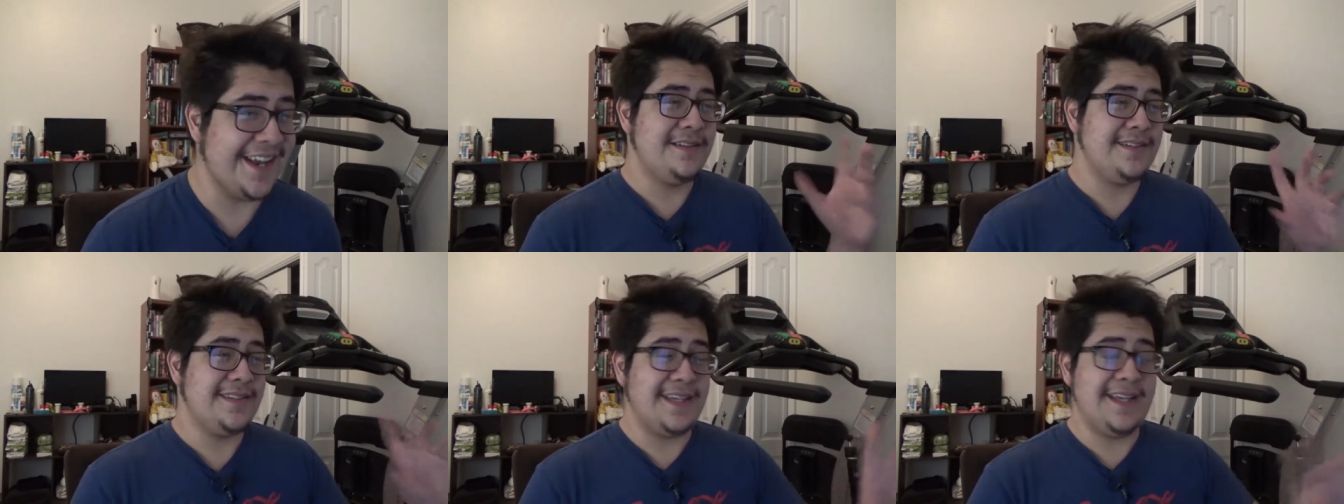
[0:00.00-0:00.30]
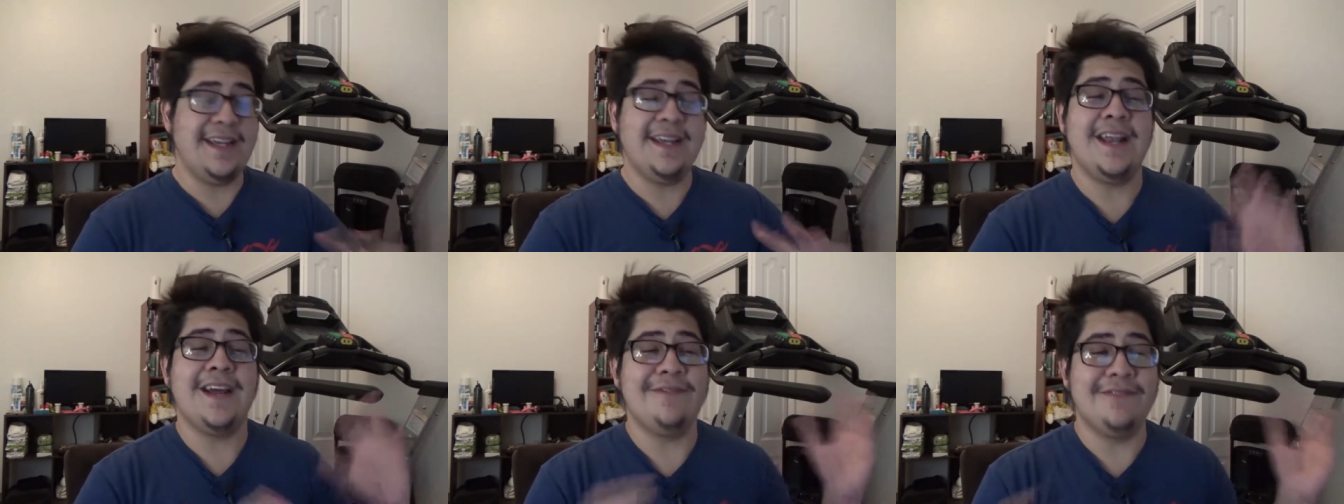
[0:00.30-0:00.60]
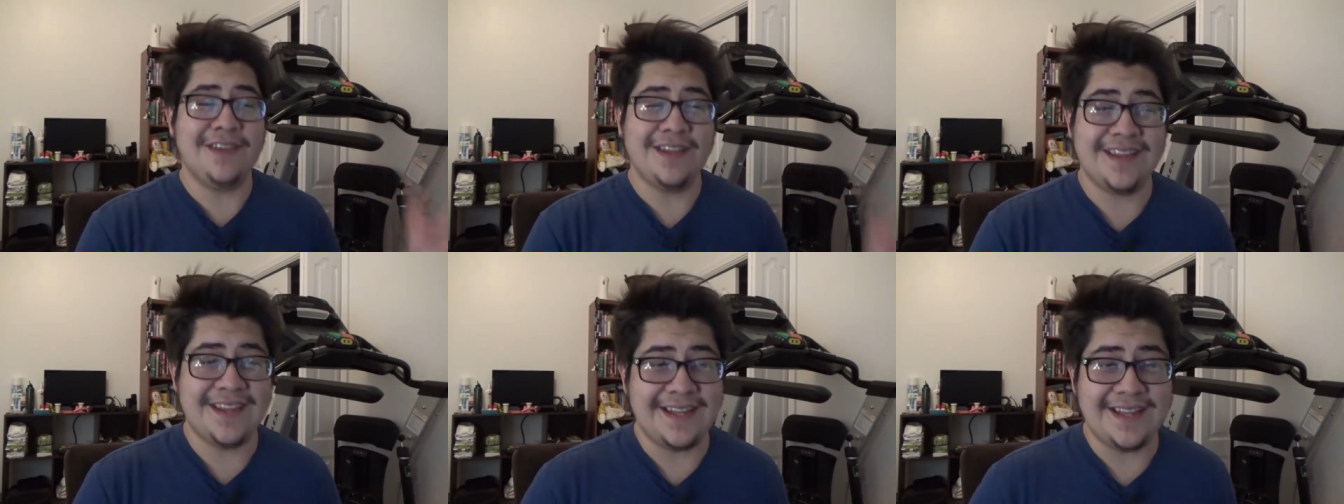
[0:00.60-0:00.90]
seeing
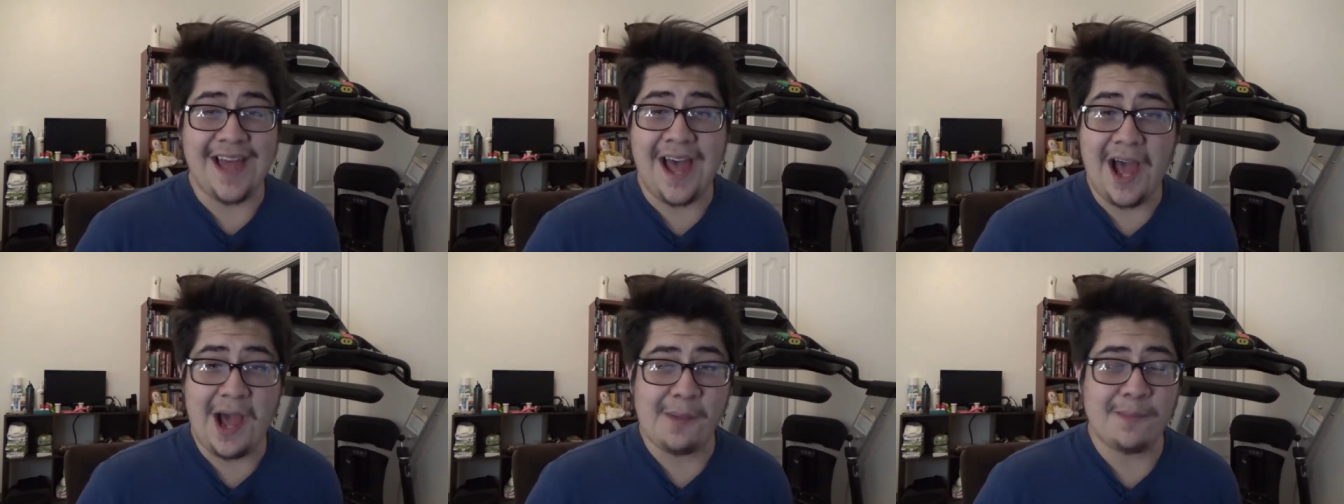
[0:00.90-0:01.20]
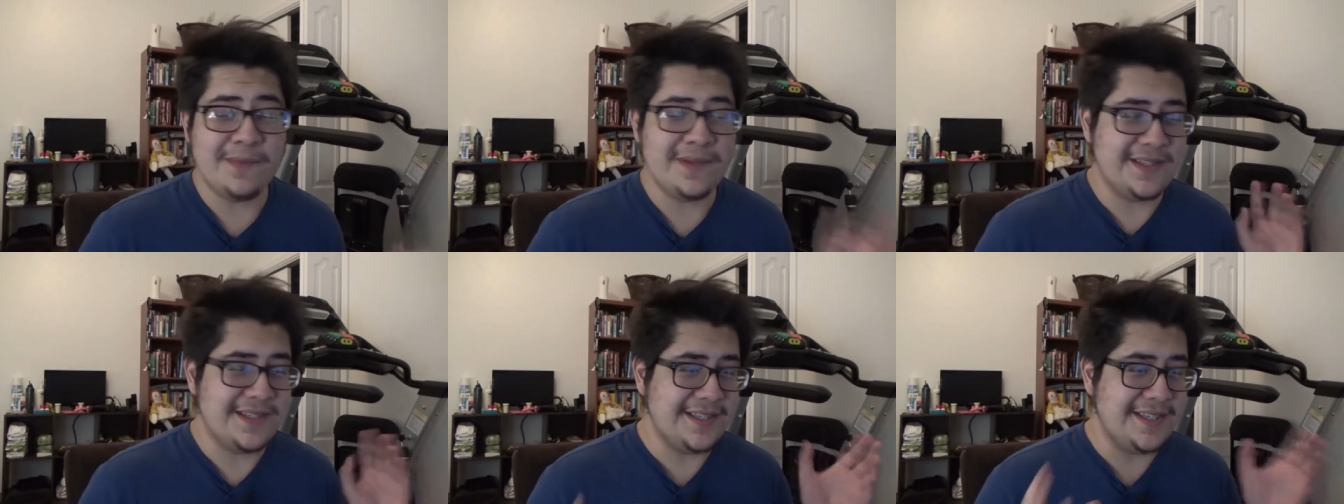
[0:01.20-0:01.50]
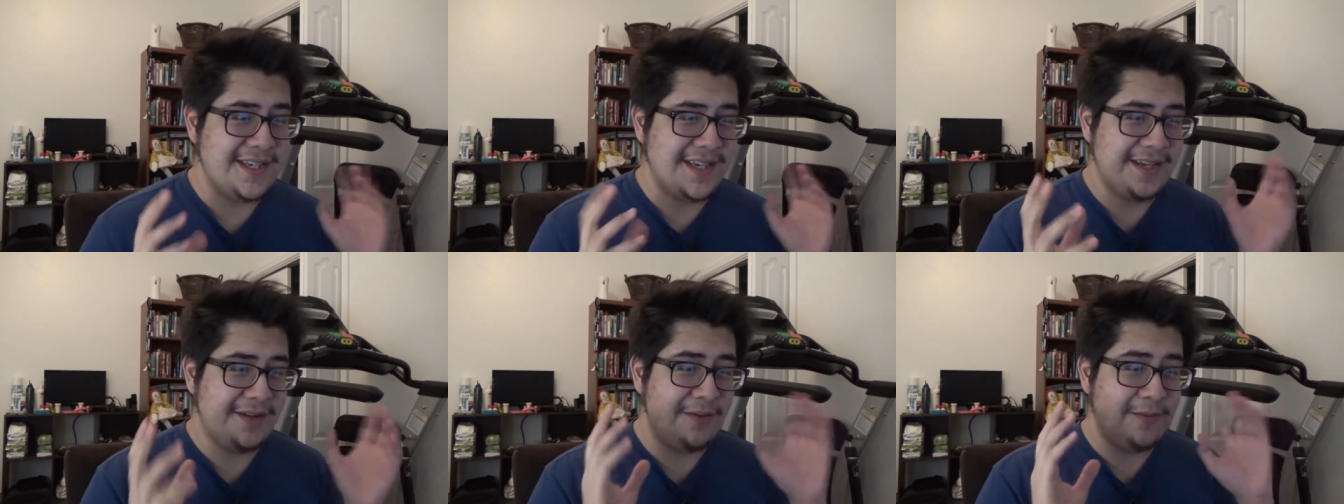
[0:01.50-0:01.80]
everything that
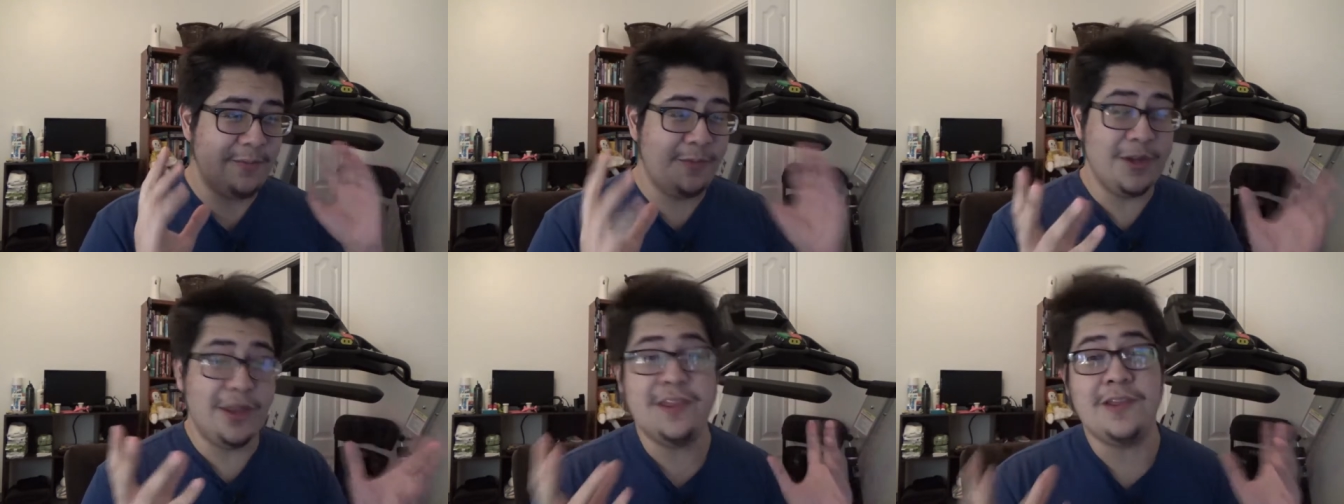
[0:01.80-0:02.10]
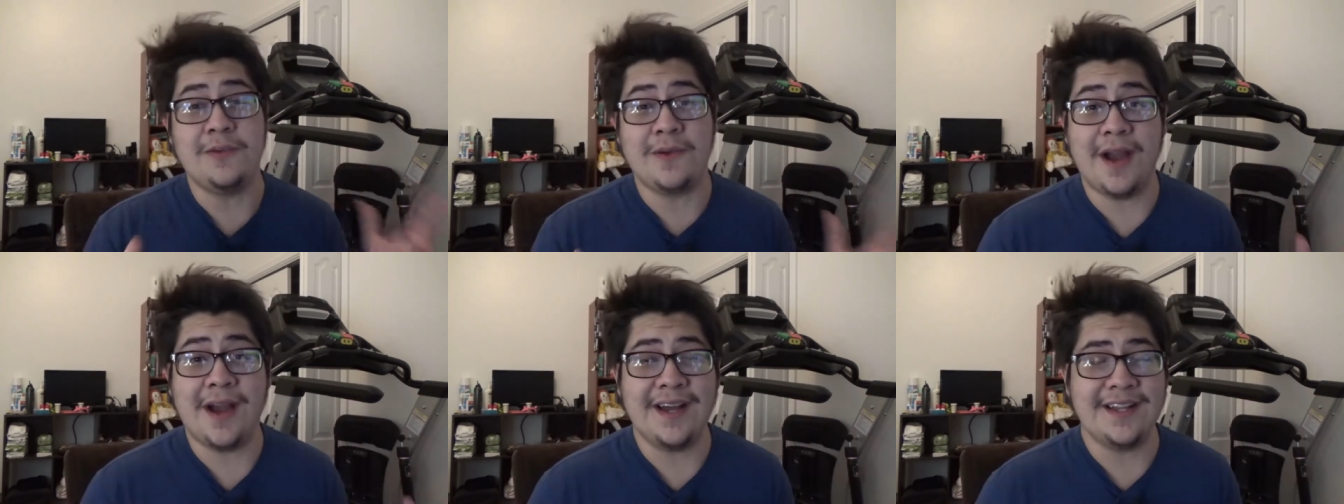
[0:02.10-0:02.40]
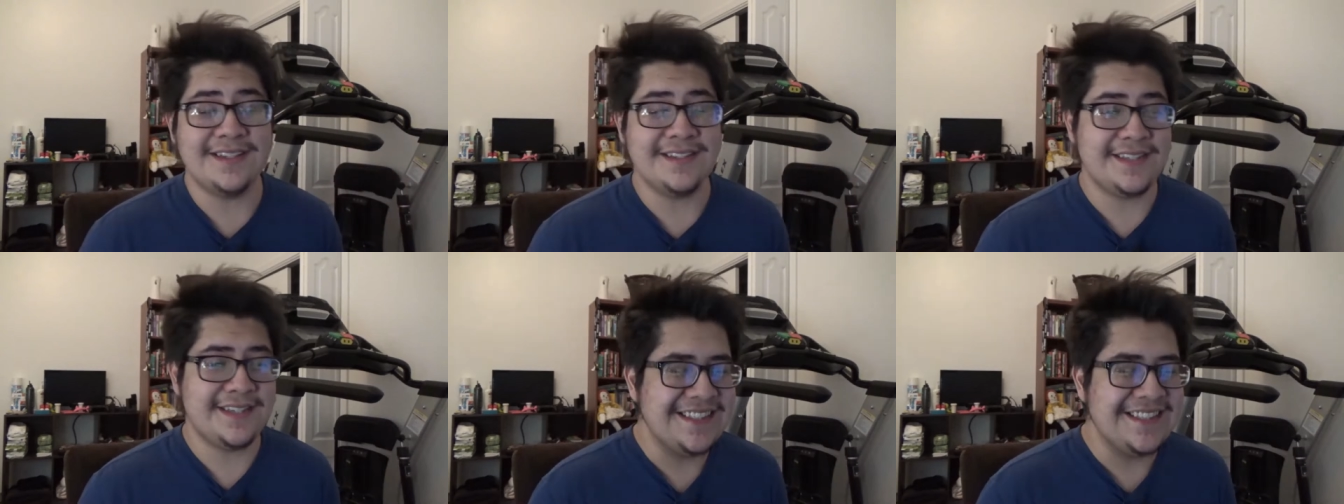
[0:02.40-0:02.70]
happens with you guys.